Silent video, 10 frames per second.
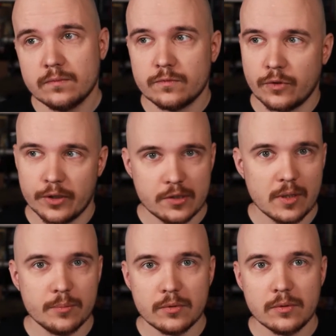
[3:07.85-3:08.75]
For
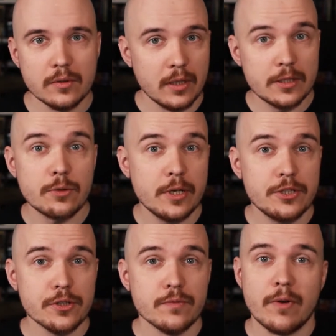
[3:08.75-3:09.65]
example,
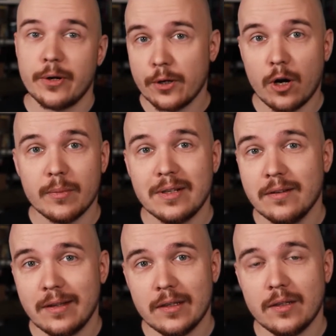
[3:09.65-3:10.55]
alliteration, very common
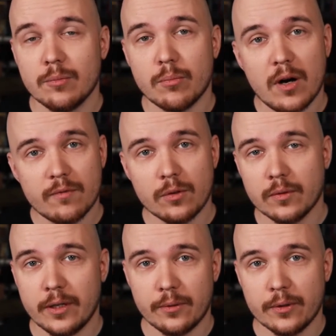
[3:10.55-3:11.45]
in Marvel
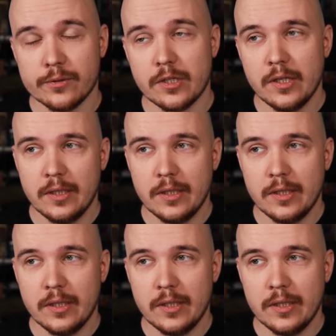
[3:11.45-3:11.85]
heroes.